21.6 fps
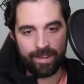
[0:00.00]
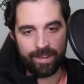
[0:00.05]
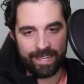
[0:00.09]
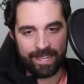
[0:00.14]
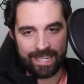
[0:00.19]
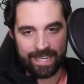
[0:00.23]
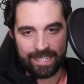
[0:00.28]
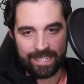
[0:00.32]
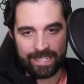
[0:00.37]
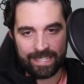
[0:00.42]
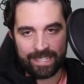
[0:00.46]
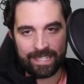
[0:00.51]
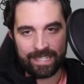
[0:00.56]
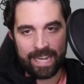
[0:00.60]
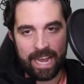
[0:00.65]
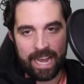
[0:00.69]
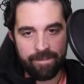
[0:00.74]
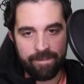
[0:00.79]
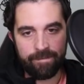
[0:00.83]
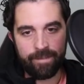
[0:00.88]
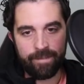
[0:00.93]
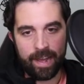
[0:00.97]
is a
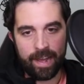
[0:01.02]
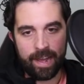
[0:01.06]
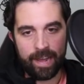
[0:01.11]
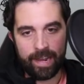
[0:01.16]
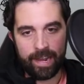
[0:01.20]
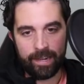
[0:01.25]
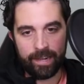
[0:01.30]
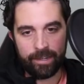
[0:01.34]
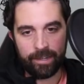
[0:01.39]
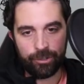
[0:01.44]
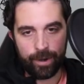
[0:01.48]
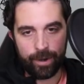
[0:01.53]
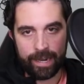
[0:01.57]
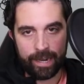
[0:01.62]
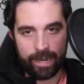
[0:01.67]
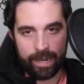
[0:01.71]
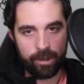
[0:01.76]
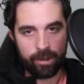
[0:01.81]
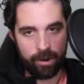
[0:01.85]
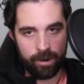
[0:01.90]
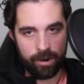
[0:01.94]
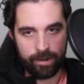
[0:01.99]
sci-fi
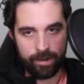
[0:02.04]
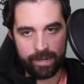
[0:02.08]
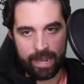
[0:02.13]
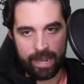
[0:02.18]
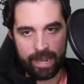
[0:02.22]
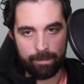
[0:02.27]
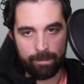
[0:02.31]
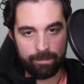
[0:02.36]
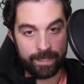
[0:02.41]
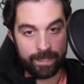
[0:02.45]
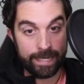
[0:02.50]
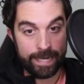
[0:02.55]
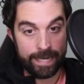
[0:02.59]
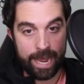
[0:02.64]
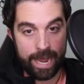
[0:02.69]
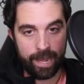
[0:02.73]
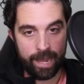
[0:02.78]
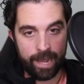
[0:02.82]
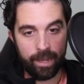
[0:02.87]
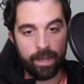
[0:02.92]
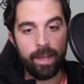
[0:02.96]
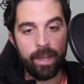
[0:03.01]
trading card game
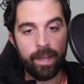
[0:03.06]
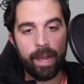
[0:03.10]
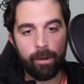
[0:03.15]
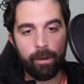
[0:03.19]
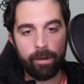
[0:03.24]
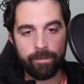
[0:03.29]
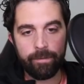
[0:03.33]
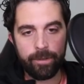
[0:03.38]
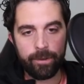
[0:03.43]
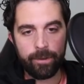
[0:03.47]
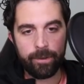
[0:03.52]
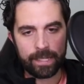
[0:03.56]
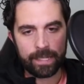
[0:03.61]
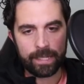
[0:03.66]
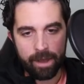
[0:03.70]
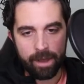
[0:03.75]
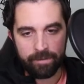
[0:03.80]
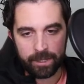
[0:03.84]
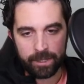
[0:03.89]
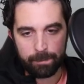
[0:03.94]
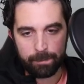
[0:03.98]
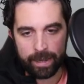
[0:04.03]
today. However, there's a
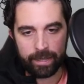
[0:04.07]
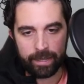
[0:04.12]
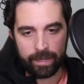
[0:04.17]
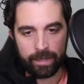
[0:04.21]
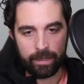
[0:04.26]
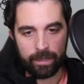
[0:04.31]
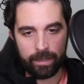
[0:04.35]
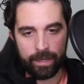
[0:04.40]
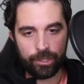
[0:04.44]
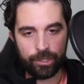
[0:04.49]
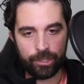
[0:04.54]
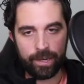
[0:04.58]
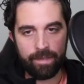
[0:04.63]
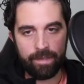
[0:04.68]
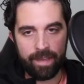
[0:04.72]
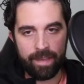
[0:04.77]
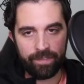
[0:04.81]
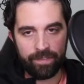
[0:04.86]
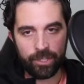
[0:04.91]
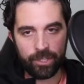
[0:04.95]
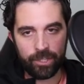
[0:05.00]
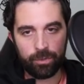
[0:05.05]
lot of speculation
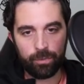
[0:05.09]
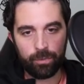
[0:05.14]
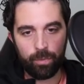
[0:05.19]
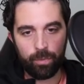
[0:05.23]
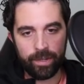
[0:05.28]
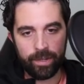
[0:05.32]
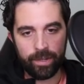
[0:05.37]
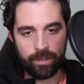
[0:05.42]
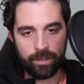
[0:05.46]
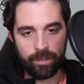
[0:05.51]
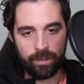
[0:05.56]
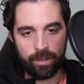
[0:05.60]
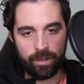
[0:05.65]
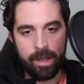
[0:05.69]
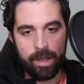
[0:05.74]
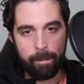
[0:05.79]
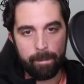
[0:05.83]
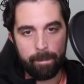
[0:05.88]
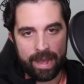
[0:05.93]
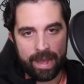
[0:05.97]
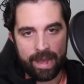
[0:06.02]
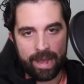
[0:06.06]
that this will
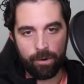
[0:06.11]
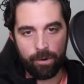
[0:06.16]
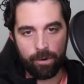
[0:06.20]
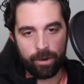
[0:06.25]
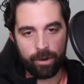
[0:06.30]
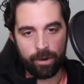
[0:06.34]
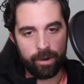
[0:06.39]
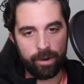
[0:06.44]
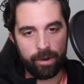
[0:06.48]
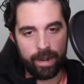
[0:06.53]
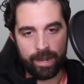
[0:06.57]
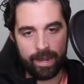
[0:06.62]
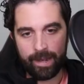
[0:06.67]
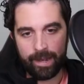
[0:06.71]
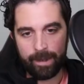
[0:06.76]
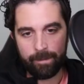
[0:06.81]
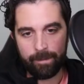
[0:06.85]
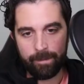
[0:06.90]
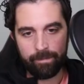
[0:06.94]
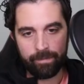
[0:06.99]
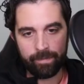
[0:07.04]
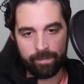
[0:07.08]

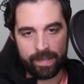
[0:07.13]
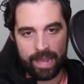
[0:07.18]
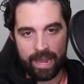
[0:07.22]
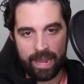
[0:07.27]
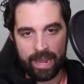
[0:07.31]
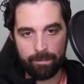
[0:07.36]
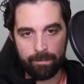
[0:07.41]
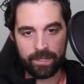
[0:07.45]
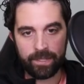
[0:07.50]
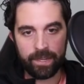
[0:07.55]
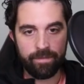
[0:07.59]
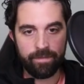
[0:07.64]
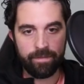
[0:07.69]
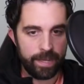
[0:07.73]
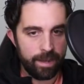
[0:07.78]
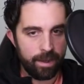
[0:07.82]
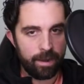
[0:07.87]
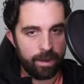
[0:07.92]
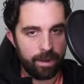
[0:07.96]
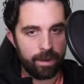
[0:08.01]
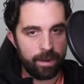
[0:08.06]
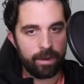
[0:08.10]
power games in
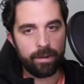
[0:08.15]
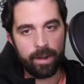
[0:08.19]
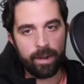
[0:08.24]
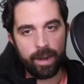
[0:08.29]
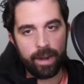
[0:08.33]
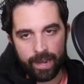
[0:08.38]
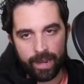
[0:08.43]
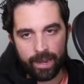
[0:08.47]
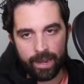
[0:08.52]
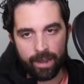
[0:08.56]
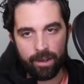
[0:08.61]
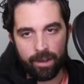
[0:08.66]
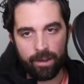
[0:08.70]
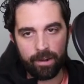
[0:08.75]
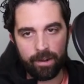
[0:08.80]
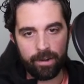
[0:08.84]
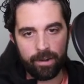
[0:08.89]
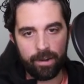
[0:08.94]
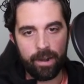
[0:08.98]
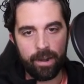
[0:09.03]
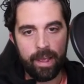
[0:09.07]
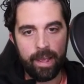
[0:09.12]
VR,
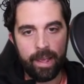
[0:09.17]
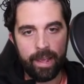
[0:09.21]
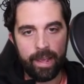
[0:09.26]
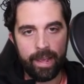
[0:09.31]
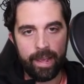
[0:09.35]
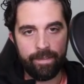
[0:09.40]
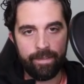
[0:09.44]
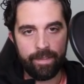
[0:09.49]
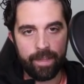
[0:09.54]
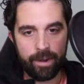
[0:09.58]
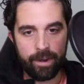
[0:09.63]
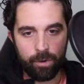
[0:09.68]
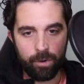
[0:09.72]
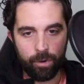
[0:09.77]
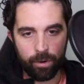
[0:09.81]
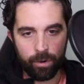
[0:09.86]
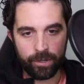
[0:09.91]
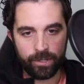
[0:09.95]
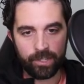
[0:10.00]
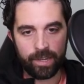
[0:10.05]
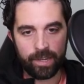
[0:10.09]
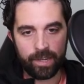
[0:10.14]
AR, and then of
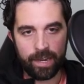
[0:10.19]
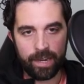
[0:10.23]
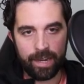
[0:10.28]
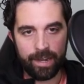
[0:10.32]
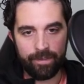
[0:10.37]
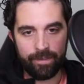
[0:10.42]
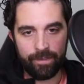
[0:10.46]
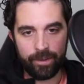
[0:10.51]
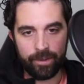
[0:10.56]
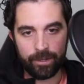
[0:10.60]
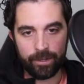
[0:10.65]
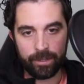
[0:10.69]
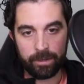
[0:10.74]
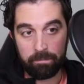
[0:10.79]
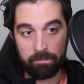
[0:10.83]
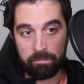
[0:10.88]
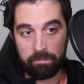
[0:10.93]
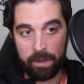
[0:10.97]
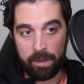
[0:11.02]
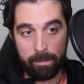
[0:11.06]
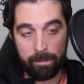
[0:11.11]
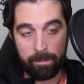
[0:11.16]
course there's a
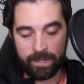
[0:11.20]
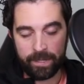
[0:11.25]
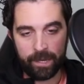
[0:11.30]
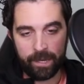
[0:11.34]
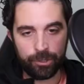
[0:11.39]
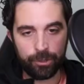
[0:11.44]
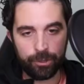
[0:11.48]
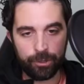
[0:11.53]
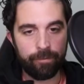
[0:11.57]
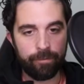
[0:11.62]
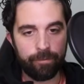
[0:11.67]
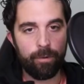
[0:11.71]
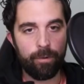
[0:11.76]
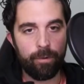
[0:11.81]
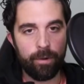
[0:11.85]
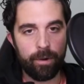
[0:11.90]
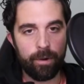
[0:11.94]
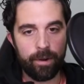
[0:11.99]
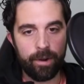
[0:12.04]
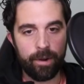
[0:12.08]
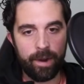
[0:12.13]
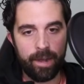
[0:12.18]
potential
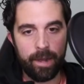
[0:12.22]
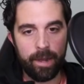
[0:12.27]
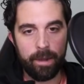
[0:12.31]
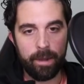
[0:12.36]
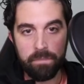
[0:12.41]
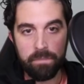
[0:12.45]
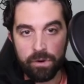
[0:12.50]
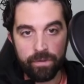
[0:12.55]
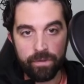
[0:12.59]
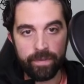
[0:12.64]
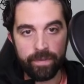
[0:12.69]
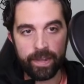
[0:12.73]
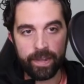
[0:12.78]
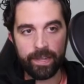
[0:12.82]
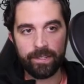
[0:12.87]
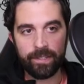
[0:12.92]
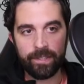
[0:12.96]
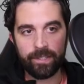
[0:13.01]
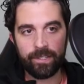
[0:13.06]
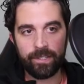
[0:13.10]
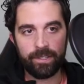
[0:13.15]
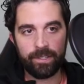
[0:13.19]
for
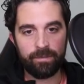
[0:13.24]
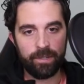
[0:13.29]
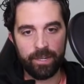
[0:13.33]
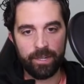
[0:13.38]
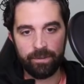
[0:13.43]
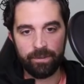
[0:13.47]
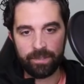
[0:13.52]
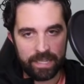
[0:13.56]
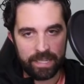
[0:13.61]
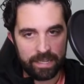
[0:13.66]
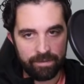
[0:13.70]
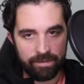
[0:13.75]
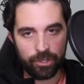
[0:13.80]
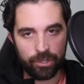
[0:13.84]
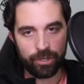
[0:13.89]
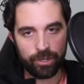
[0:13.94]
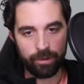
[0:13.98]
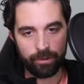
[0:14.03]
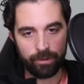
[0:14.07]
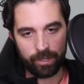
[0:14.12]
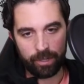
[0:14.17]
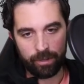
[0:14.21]
movies, you know, TV
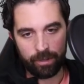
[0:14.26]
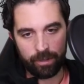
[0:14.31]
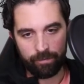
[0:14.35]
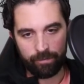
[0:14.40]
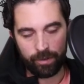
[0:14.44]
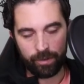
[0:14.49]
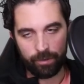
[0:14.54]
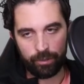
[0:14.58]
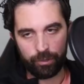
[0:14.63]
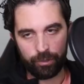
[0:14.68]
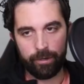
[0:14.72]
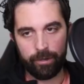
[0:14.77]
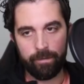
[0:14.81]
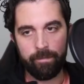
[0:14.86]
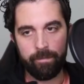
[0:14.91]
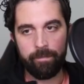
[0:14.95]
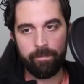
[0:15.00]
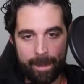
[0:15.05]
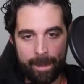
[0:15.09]
shows in the future.